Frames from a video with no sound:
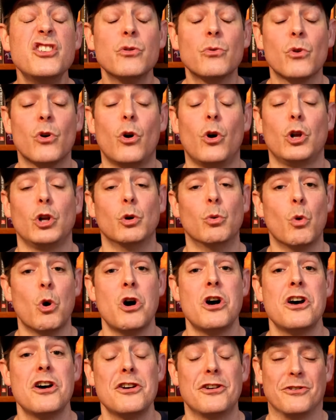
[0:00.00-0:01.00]
you roll a
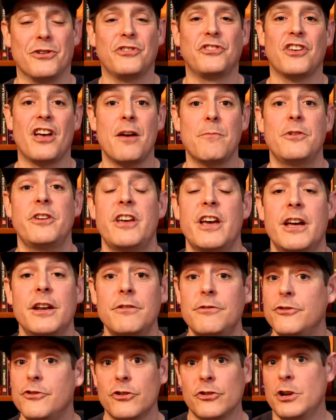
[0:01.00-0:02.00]
1 or a zombie
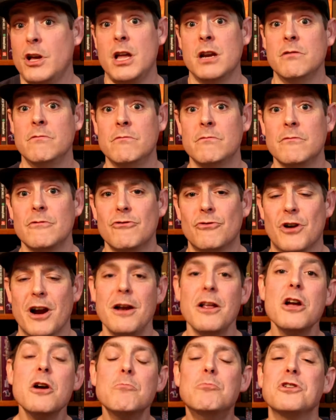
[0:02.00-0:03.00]
head? You're done, right?